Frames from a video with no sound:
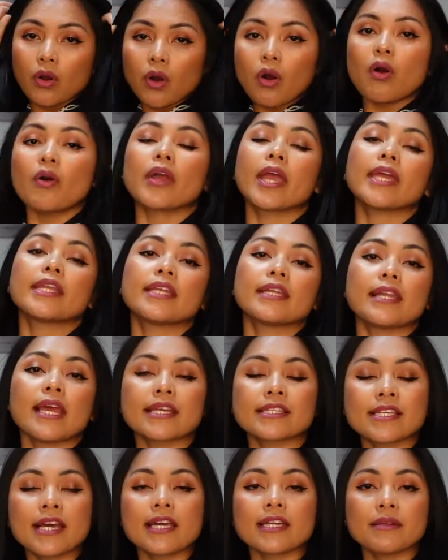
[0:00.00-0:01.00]
Okay, the
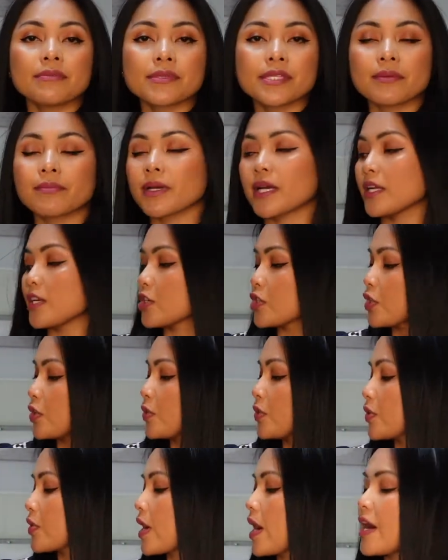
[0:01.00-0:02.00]
next items I'm gonna show
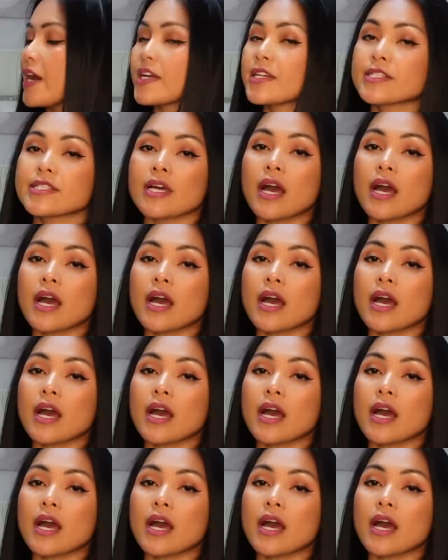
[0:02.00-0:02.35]
you guys